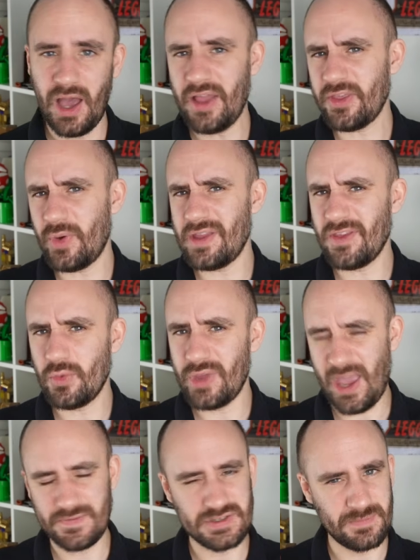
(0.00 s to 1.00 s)
Either way though, we
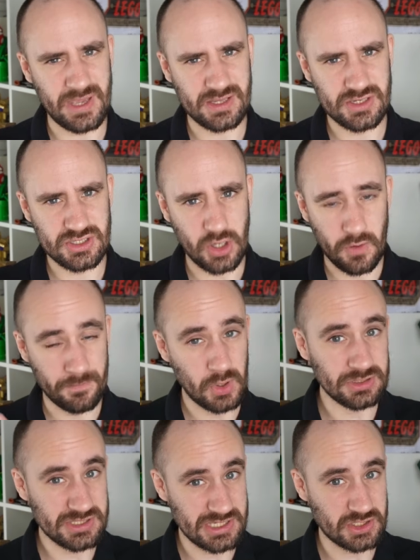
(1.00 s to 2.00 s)
have some pictures of
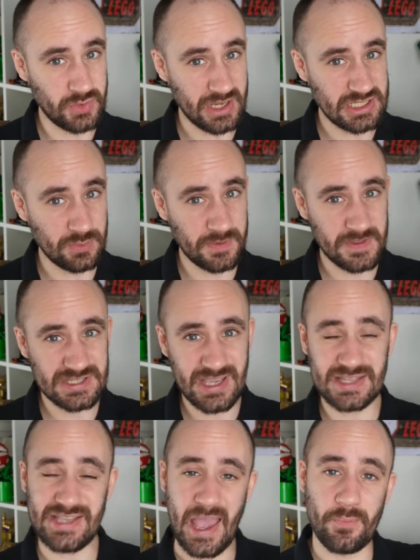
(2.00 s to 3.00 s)
models interacting with the sets,